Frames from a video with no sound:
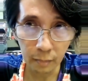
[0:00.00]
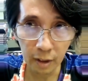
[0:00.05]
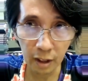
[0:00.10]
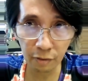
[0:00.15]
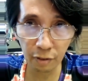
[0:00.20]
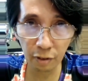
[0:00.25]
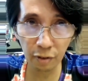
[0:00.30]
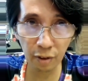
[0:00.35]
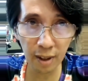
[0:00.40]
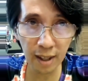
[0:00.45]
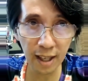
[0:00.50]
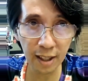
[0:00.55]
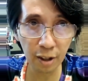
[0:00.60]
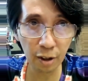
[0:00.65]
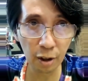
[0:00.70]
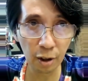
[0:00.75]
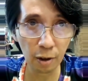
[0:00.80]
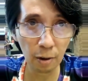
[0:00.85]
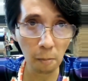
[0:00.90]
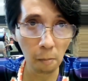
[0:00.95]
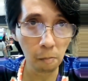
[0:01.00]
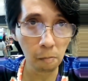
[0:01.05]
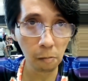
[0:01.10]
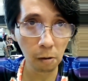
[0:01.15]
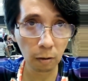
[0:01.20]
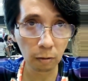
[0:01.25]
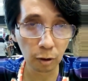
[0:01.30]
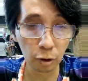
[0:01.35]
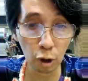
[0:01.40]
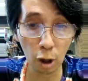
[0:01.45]
if you feel like you're
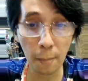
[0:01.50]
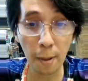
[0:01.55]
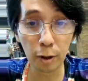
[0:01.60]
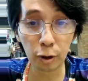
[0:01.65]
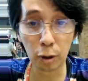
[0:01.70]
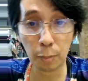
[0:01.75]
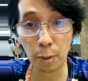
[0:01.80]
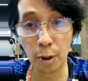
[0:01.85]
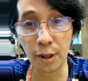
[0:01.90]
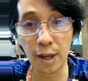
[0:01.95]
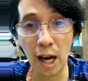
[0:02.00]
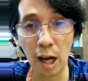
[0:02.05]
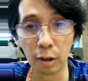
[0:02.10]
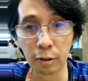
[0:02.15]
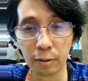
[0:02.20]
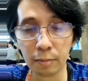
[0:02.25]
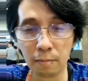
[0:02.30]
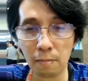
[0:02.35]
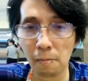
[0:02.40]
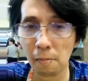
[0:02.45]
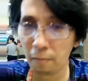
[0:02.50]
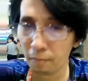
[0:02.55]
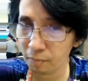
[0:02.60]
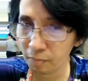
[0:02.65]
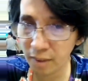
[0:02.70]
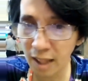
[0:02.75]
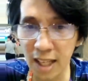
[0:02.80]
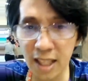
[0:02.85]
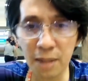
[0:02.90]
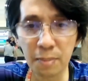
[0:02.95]
you're about to burn out,
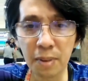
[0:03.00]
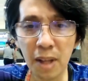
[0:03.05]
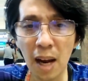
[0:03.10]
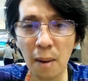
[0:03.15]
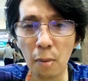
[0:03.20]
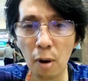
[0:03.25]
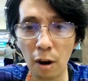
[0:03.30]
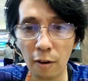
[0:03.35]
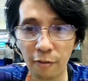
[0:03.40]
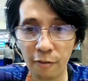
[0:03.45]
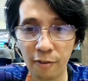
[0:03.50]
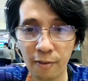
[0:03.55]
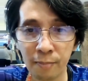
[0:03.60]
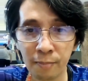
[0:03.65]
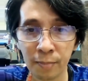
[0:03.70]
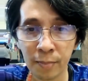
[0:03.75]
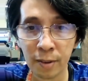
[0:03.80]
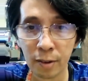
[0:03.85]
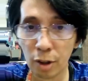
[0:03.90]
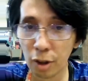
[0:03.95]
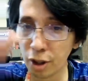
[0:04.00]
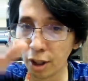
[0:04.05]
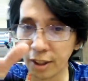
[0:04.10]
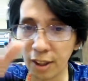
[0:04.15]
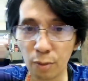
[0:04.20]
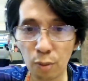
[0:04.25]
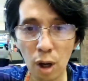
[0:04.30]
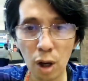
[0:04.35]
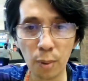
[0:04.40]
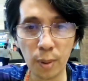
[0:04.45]
take some time off. There's nothing
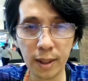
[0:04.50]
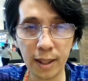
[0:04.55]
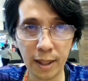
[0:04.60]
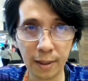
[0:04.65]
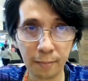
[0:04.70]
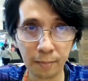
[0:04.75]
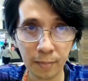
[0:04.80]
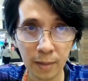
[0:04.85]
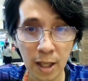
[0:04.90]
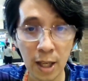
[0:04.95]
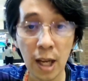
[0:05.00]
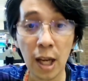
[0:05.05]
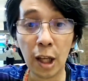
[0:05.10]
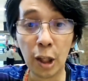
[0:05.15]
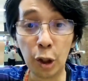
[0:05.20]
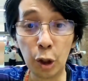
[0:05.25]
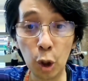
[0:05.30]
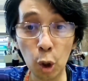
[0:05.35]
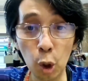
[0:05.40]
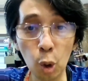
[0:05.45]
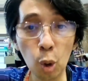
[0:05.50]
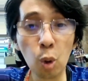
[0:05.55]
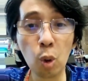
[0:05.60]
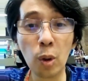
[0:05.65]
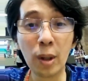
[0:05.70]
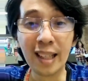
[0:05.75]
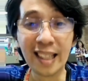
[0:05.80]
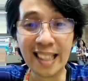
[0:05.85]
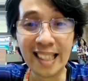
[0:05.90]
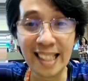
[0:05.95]
wrong with it. You
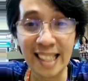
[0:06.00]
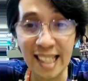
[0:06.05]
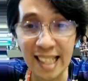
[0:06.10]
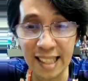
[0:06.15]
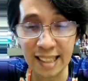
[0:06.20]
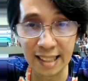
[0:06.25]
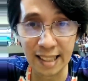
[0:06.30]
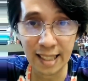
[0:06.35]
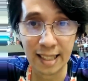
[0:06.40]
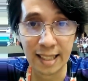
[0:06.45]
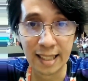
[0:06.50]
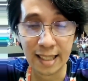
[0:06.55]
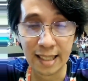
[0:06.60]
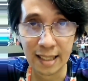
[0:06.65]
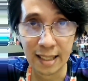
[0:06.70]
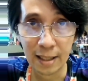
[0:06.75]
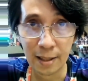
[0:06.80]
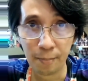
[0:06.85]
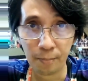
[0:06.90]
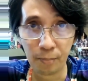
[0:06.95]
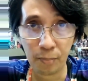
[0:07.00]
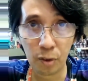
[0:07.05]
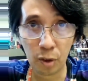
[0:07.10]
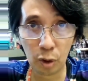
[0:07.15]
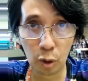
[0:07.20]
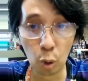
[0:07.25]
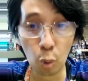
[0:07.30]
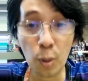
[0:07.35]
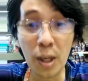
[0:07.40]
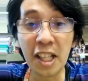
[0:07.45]
need
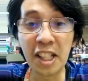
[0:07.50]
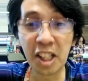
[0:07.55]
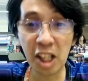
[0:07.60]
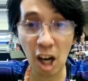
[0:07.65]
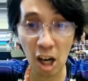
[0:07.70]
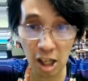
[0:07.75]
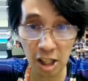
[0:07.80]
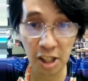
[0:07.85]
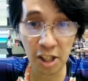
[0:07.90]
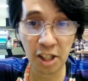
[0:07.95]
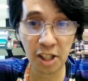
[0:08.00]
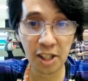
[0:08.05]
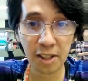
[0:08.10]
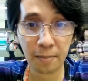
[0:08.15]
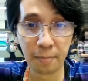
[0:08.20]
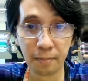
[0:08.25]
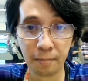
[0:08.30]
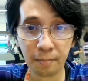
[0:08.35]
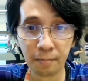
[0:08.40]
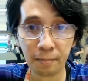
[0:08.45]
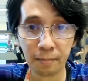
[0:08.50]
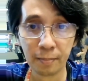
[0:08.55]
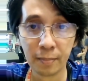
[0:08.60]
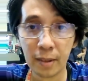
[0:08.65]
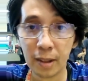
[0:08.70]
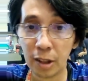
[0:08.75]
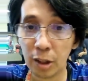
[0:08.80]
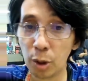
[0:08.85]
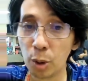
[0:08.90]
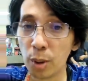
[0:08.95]
to recharge.
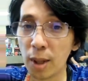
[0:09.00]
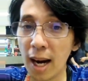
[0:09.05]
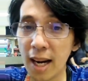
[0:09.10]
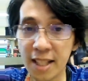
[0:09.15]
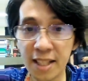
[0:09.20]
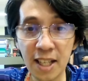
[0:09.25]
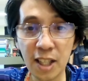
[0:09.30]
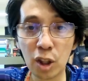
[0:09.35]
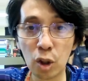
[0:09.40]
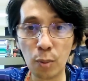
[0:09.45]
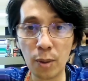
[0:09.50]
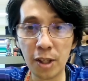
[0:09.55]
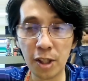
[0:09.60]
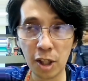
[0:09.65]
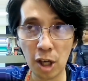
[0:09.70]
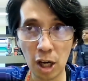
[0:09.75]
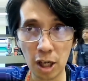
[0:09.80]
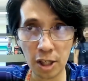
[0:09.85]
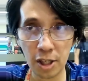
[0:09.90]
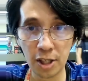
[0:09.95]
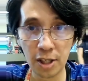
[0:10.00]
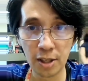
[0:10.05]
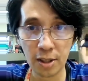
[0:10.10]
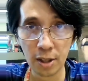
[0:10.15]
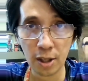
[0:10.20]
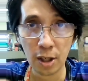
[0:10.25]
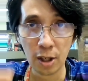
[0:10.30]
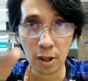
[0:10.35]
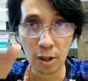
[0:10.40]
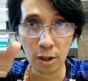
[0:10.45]
You guys need to recharge.
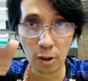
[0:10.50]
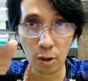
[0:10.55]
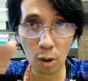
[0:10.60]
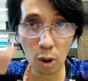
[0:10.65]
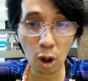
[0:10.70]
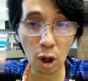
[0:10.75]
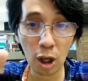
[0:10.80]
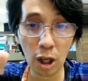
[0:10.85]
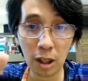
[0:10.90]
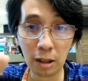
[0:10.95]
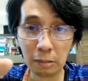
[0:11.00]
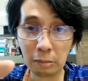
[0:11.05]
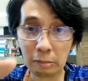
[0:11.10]
Or